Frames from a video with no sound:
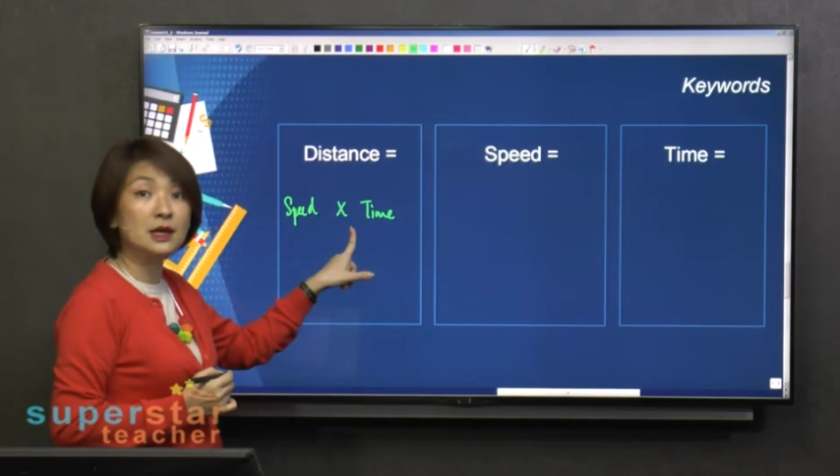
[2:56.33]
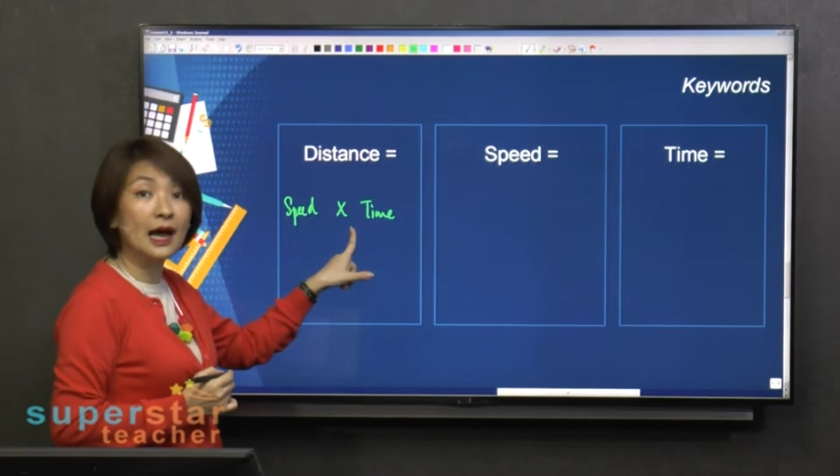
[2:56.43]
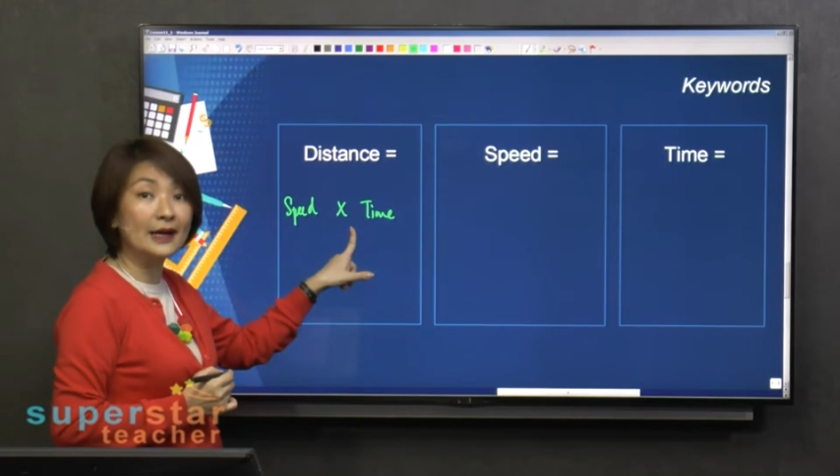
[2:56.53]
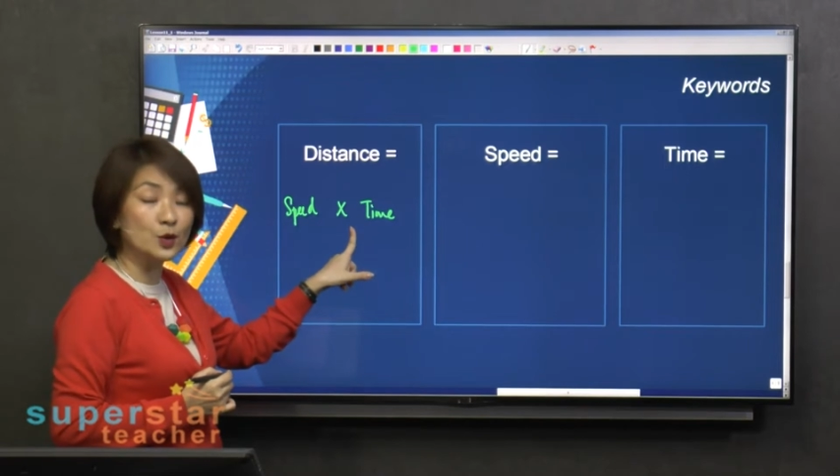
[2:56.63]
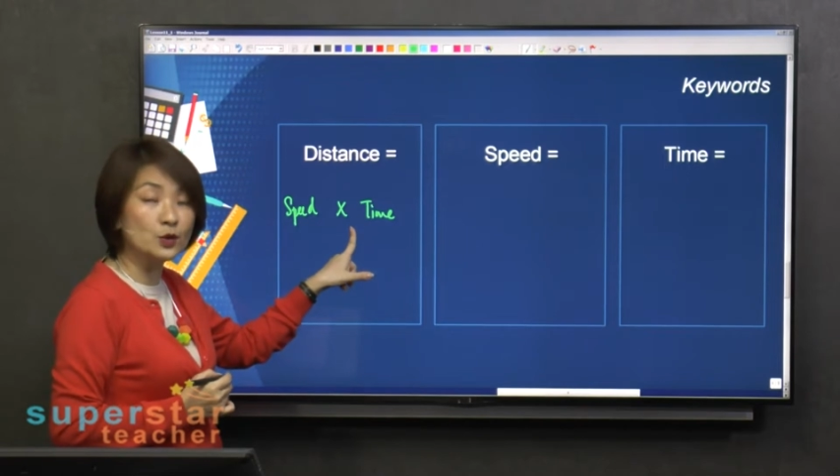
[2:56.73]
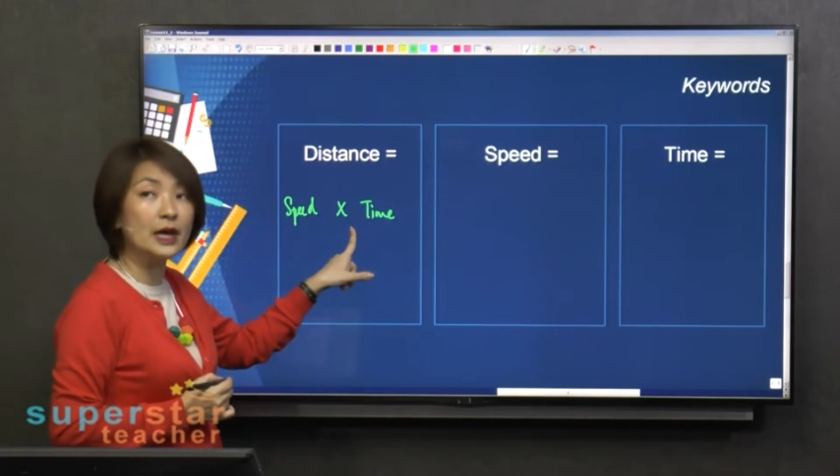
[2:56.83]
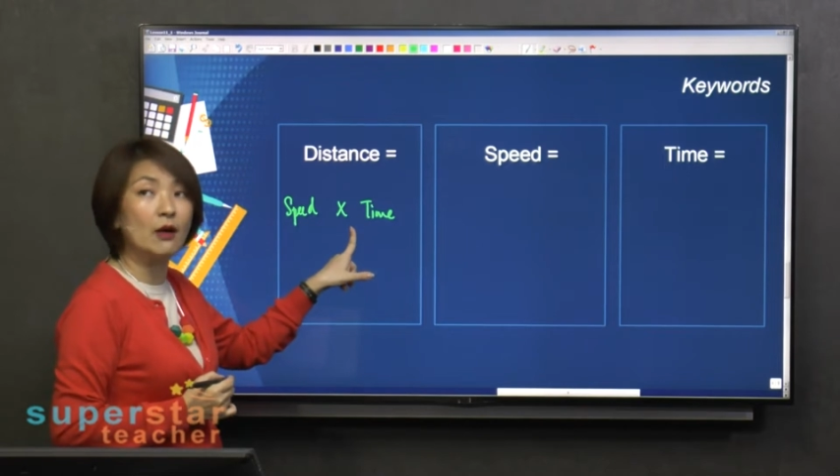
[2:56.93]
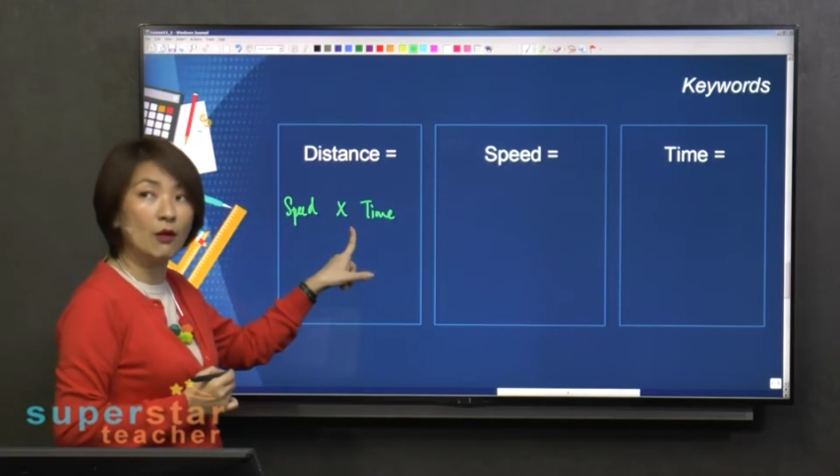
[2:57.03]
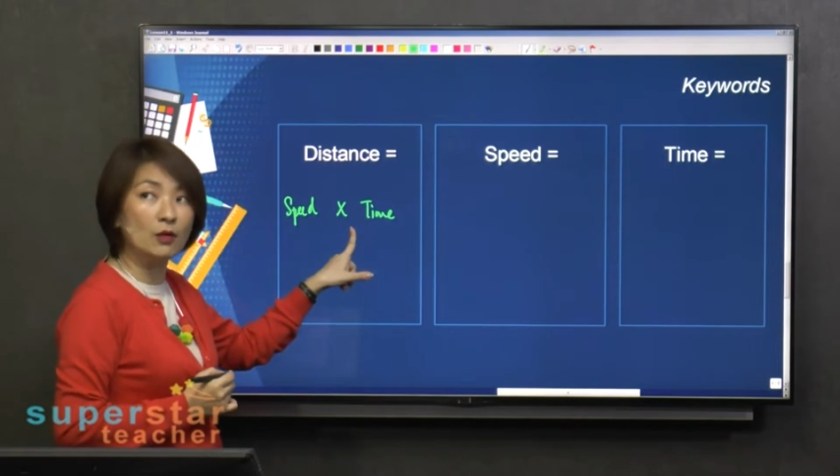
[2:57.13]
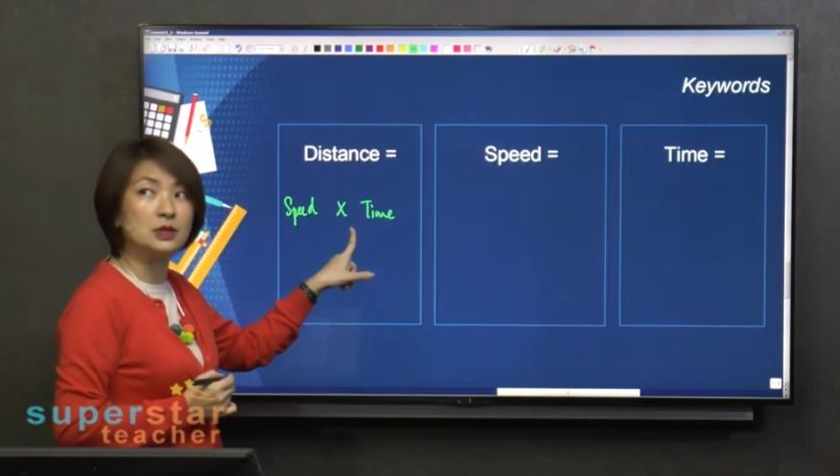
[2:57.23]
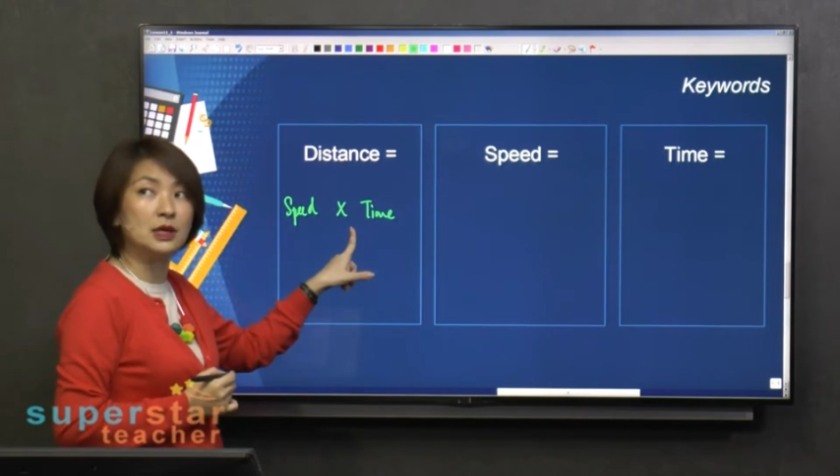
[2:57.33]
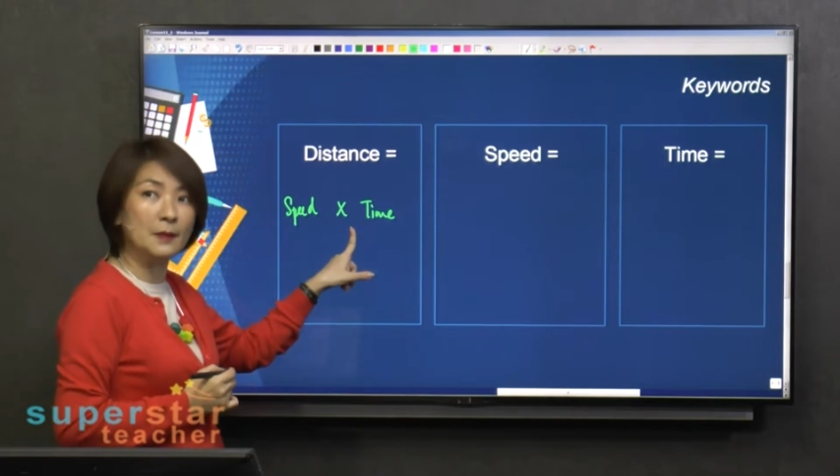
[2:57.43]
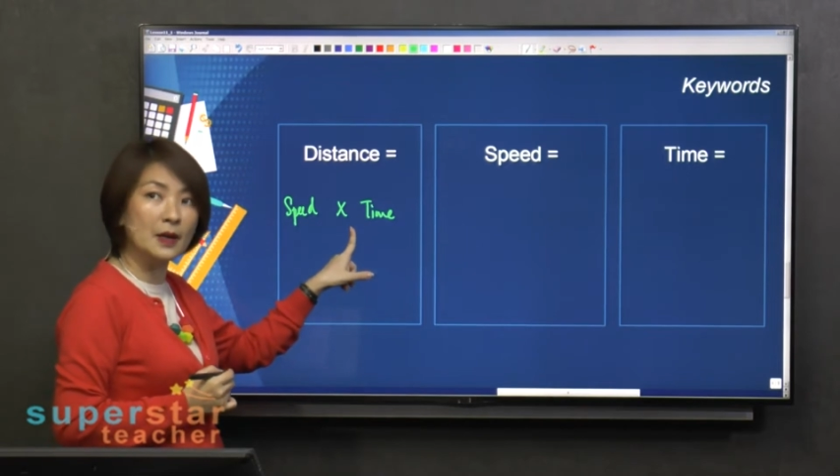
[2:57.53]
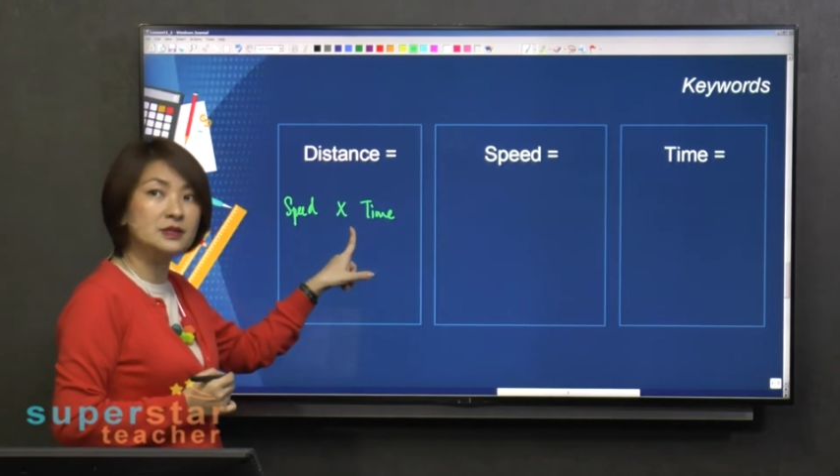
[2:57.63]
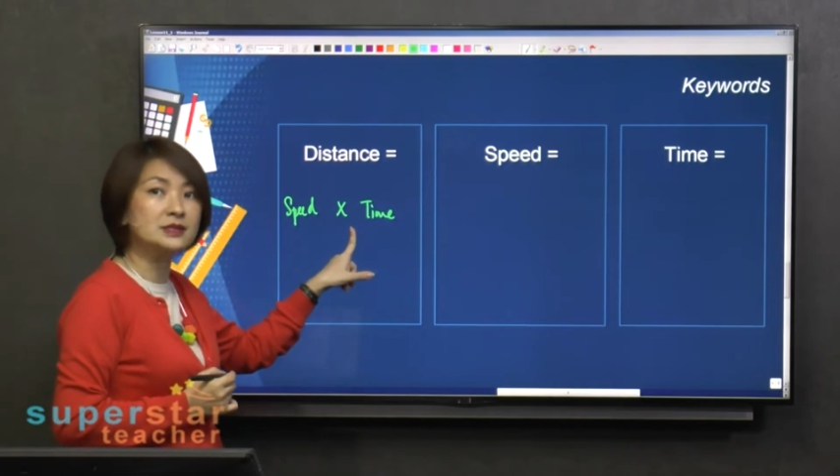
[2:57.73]
I know that, the
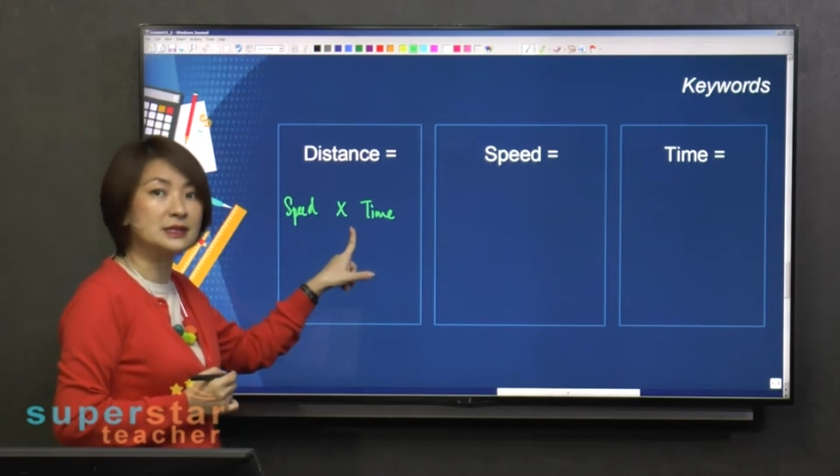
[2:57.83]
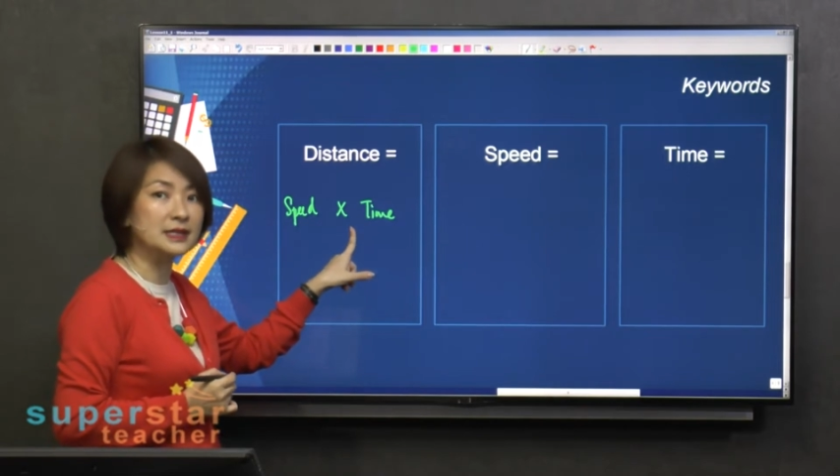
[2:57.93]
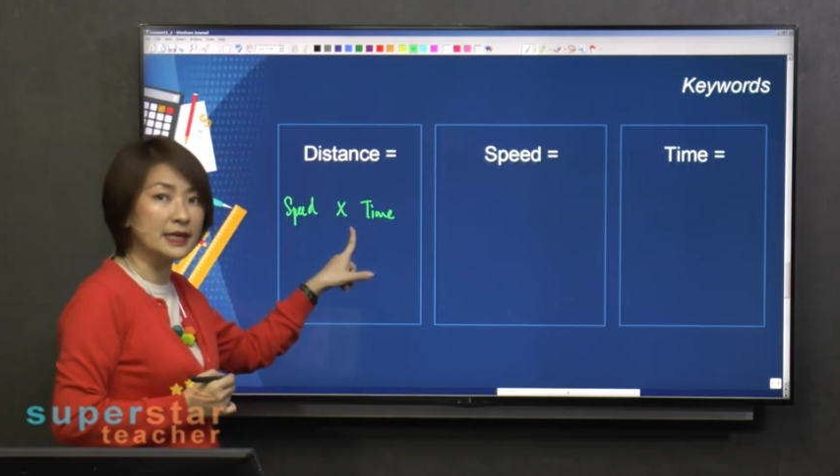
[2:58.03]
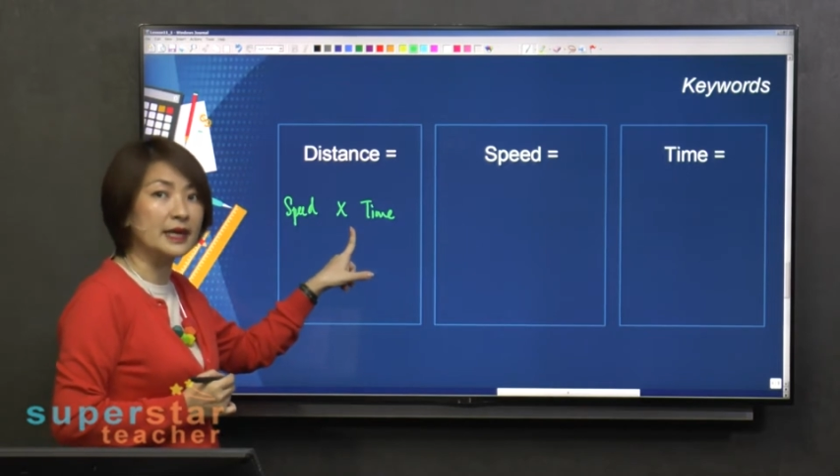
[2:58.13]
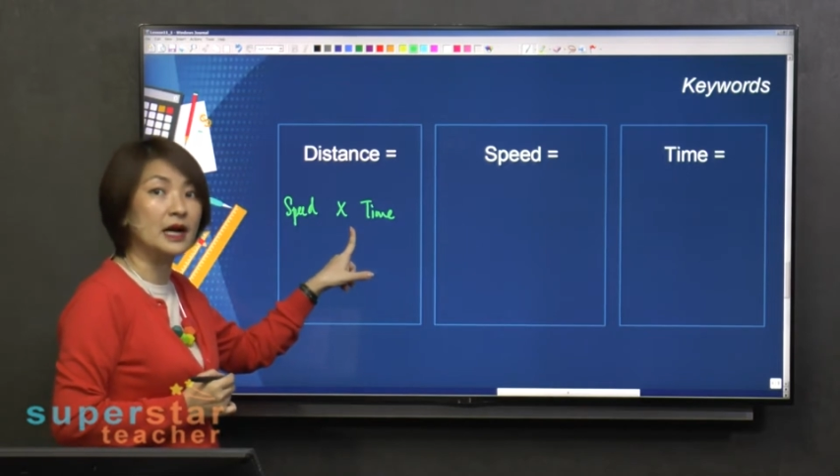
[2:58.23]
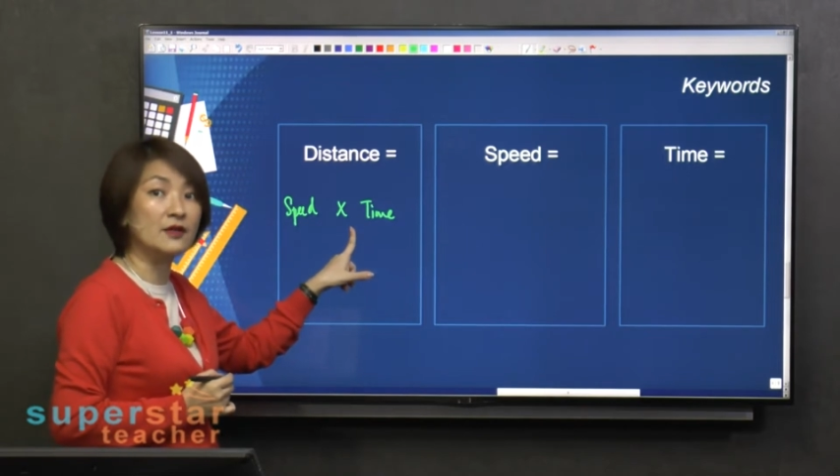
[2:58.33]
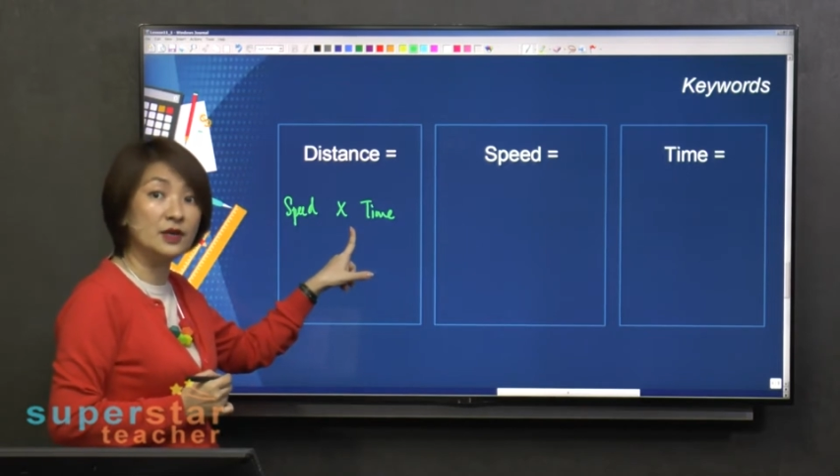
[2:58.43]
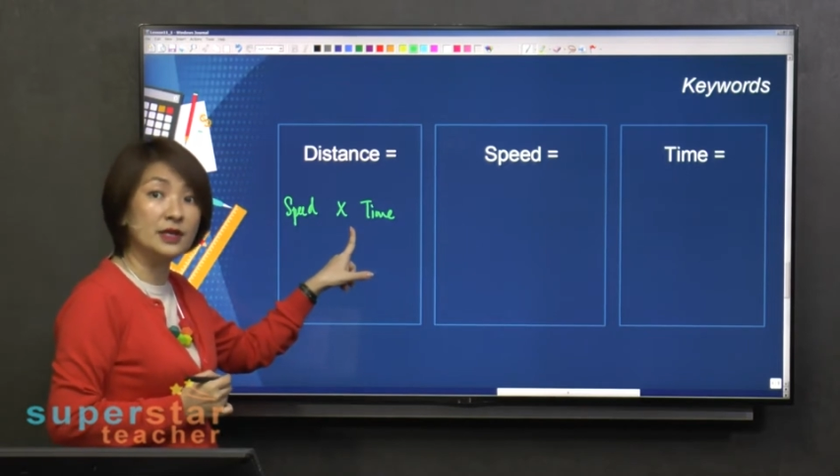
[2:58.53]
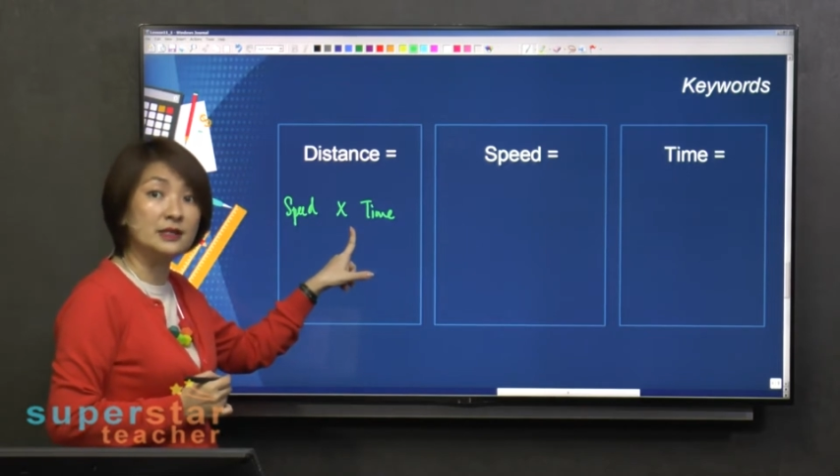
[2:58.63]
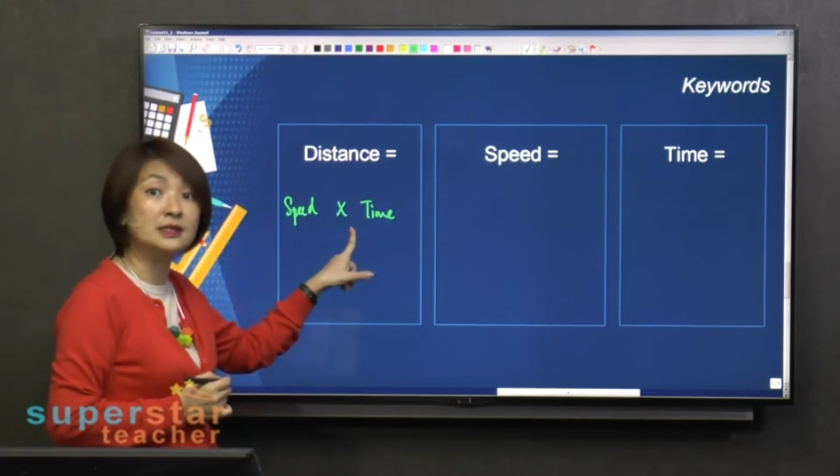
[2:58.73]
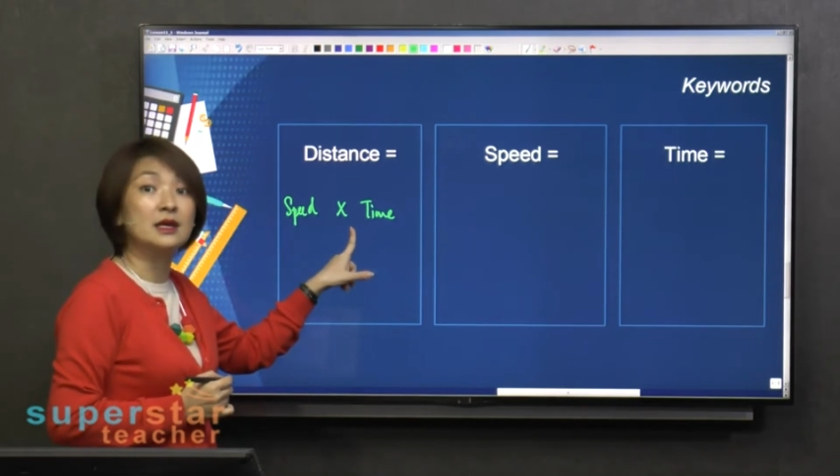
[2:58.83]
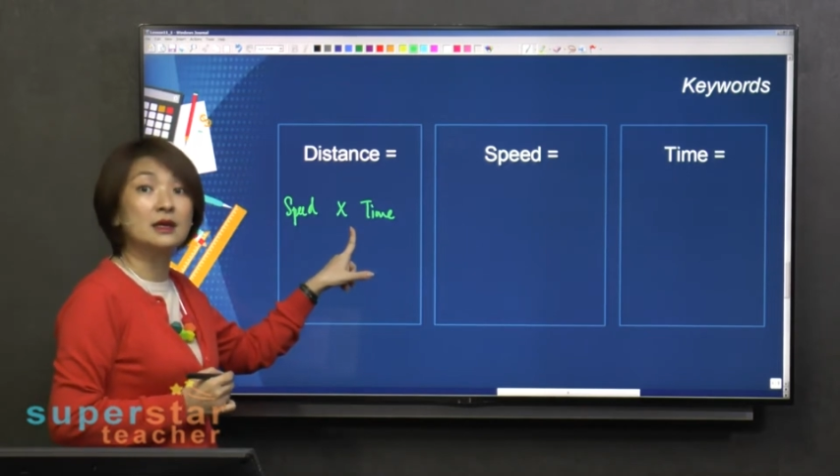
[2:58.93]
amount of distance I can cover is